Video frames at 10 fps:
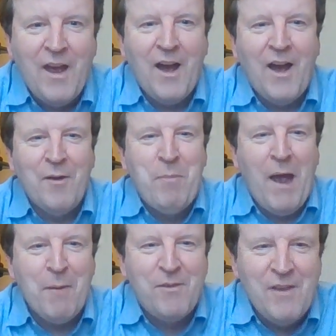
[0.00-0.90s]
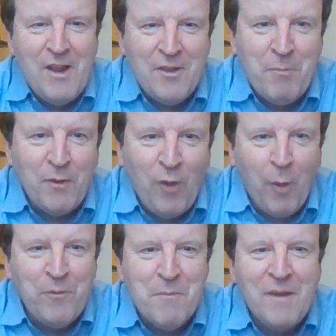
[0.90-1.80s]
perhaps the most
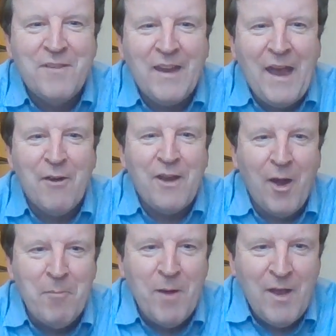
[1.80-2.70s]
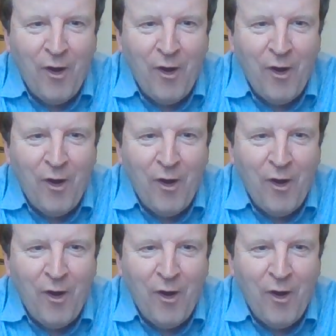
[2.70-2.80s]
optimistic outcome